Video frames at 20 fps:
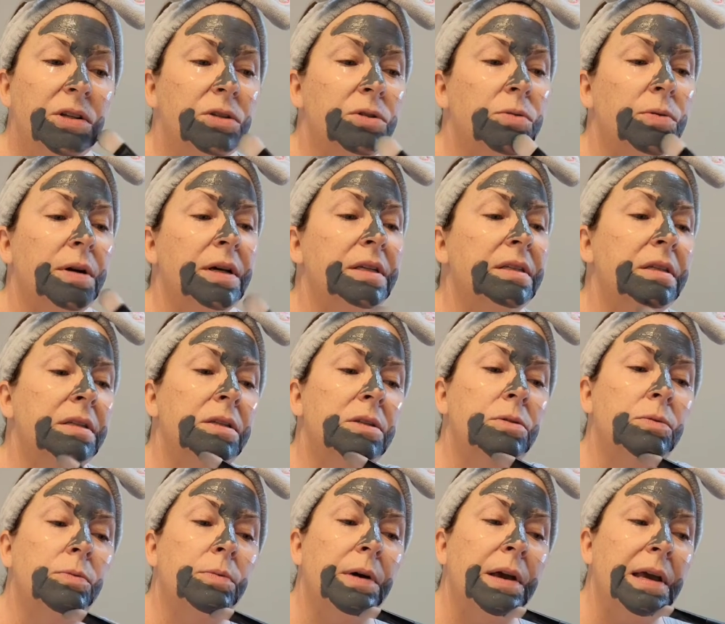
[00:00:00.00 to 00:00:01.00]
twice its
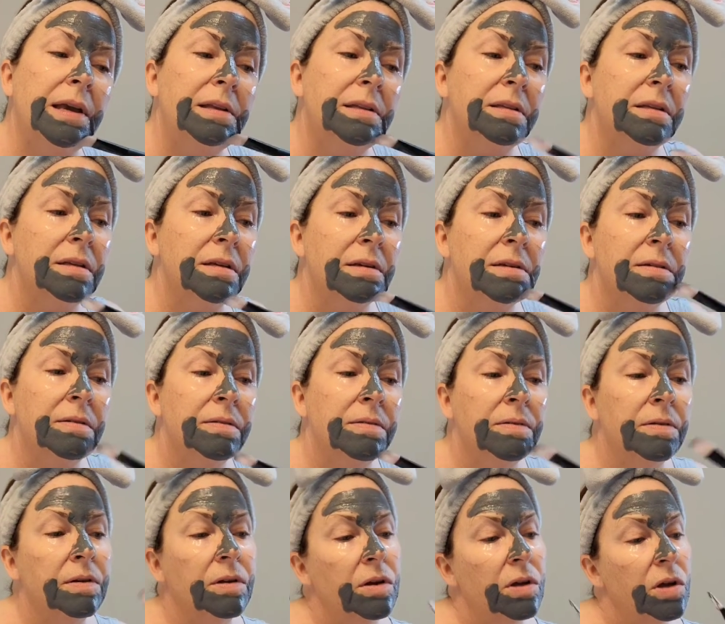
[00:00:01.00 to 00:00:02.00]
weight.
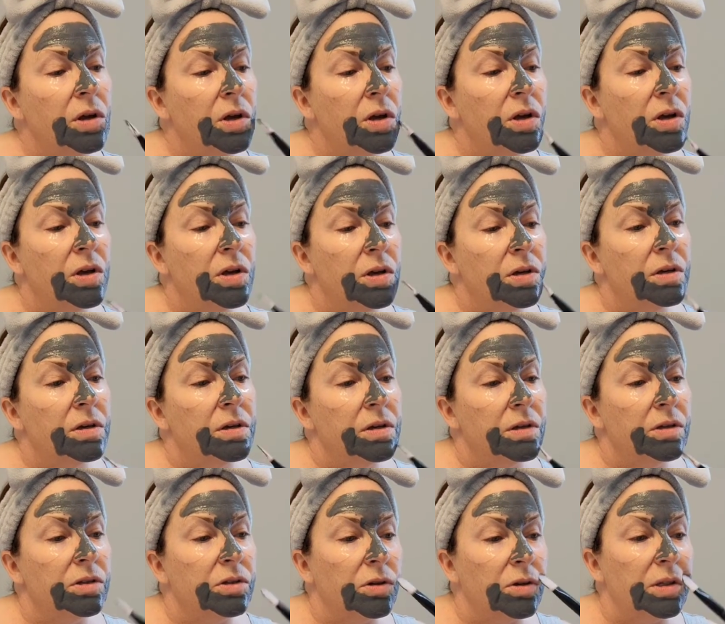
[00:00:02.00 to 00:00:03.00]

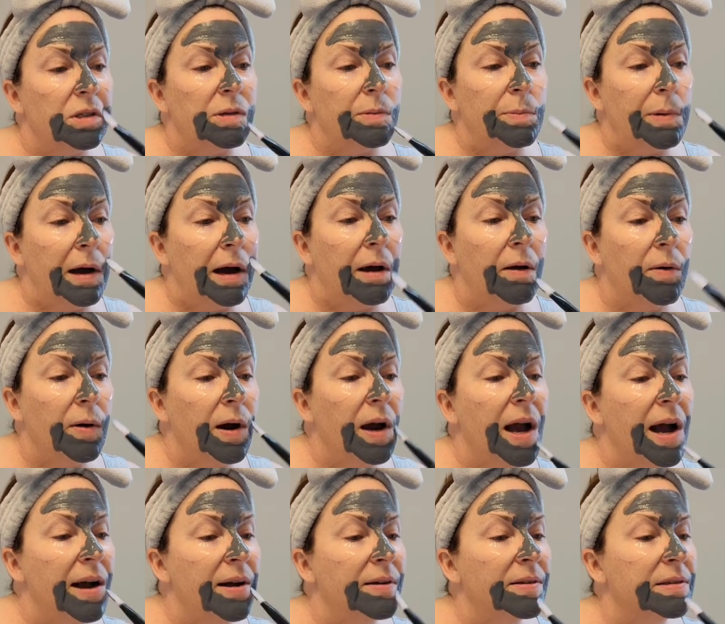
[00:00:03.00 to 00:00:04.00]
So it's a
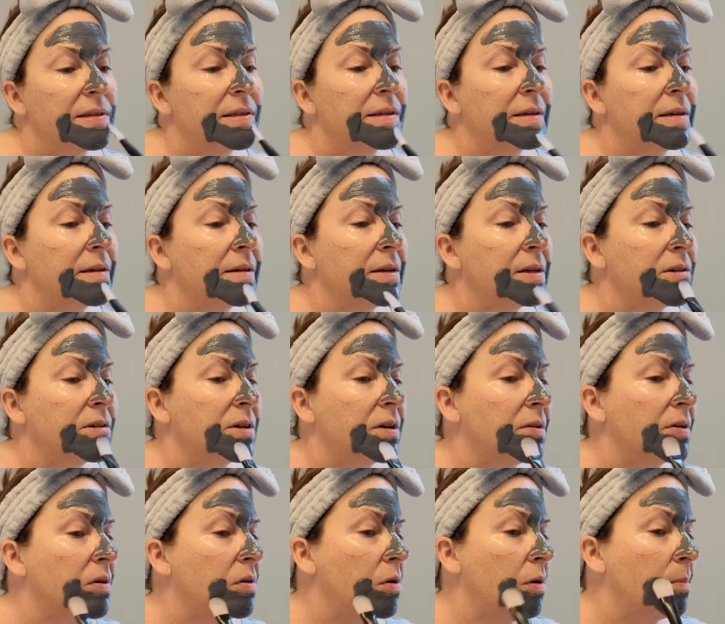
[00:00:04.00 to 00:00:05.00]
powerhouse
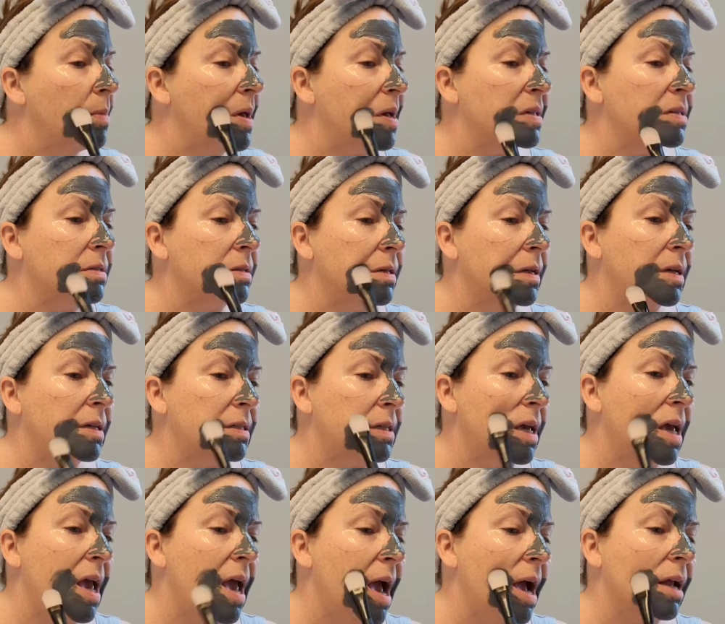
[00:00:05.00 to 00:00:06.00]
charcoal mask. Did I
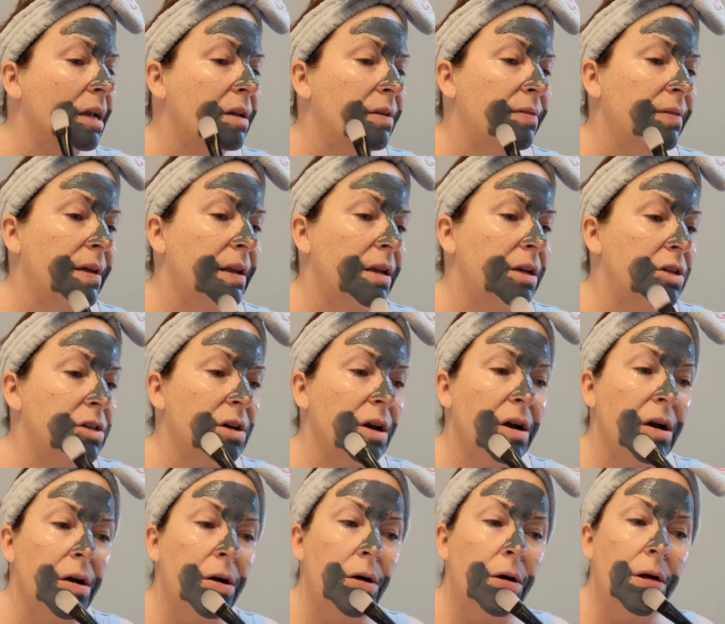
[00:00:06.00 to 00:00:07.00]
say activated
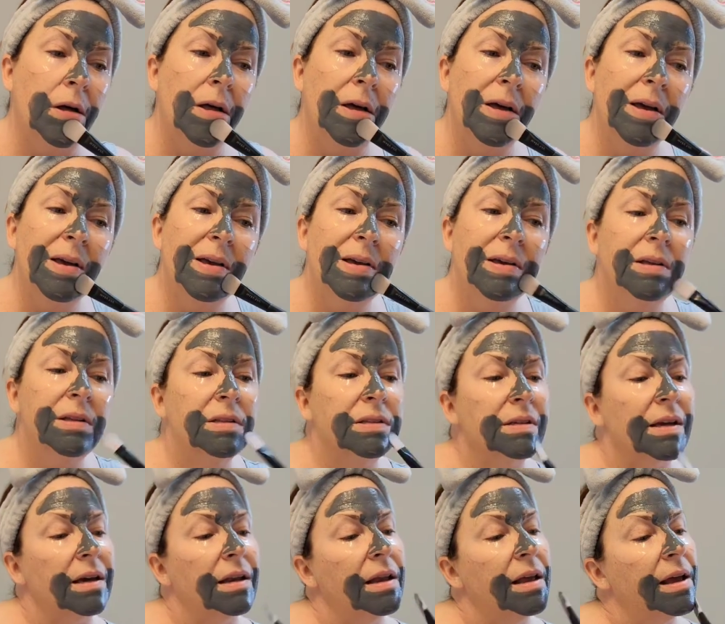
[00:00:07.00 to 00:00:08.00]
charcoal? It's
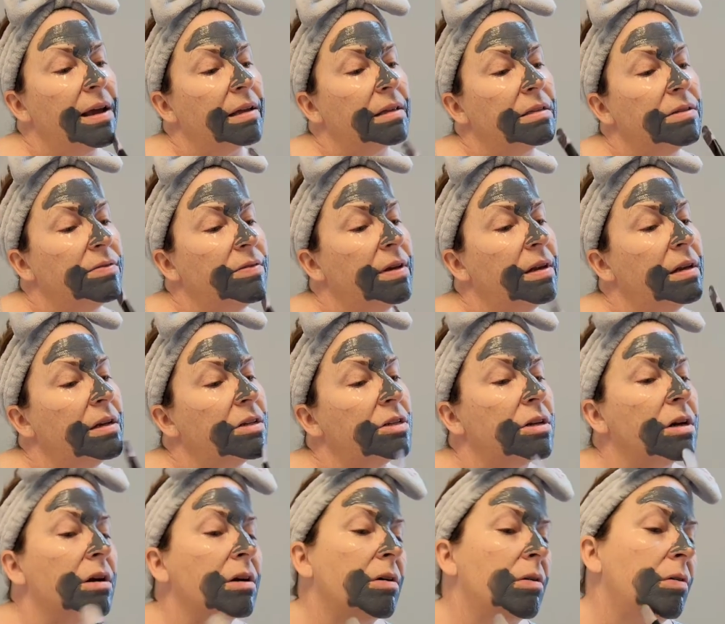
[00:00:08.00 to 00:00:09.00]
got activated
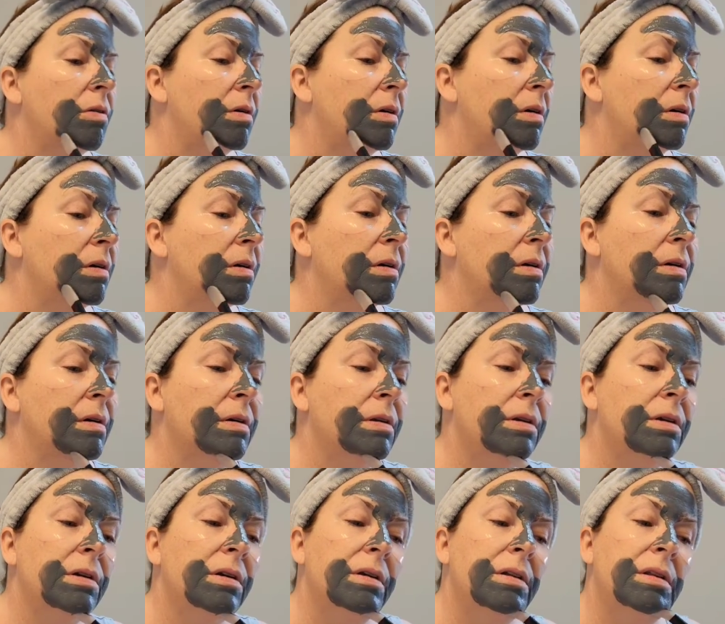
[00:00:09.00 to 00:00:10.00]
charcoal.
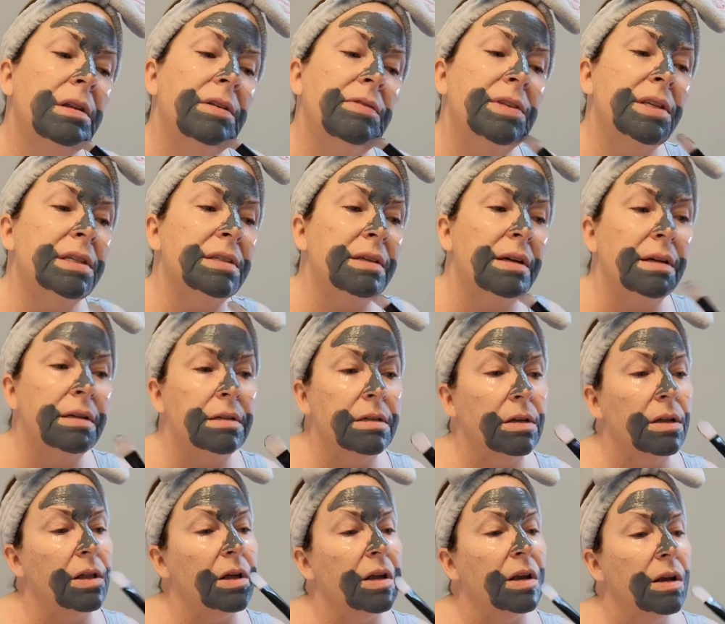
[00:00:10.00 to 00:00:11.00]
You're gonna leave this on
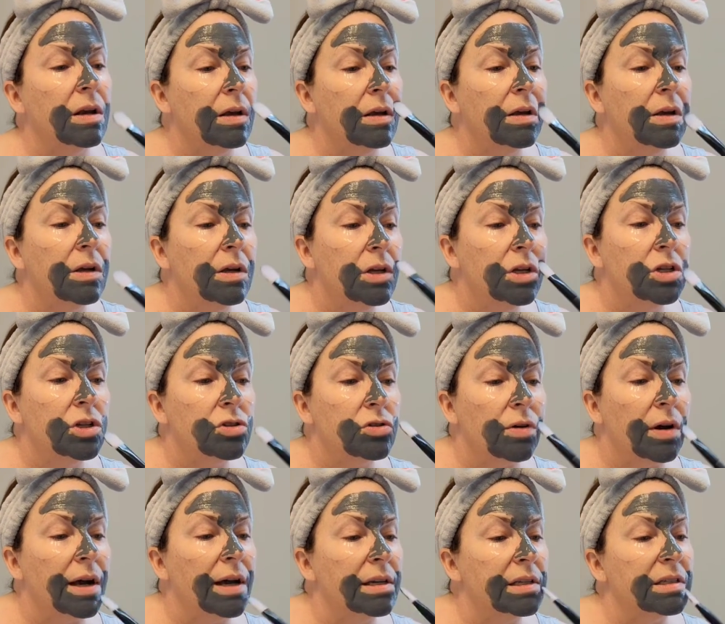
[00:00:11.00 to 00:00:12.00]
till it
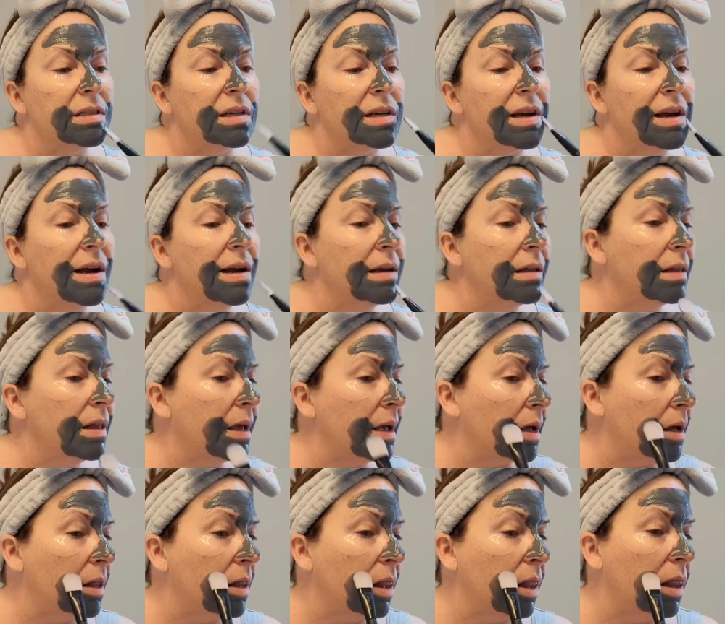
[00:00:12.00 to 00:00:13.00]
dries to kind of like
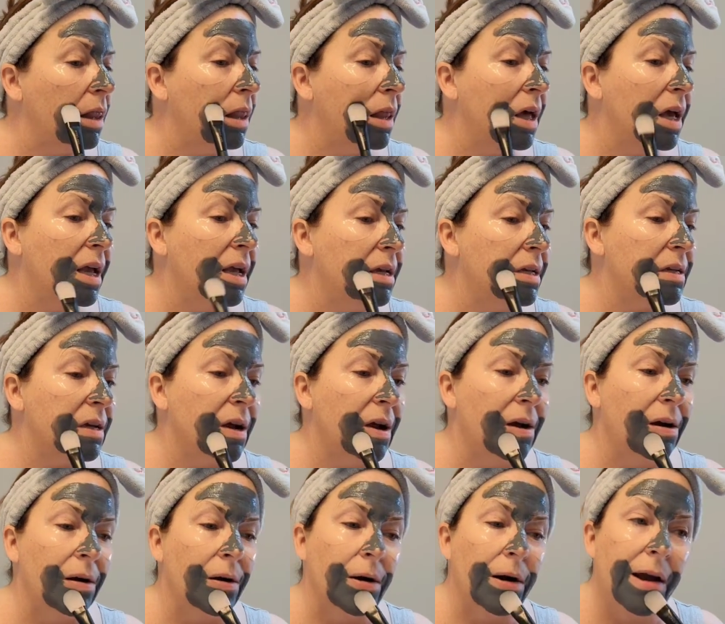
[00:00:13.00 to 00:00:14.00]
a light
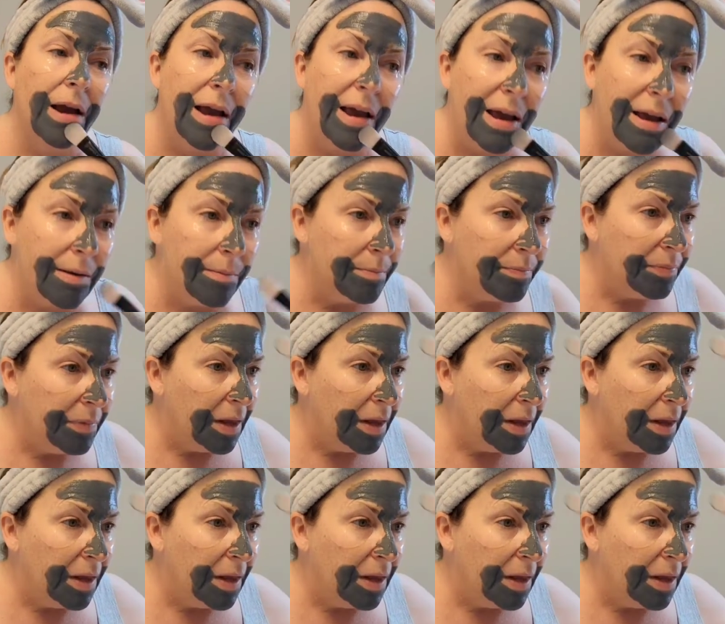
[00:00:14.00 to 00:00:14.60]
gray.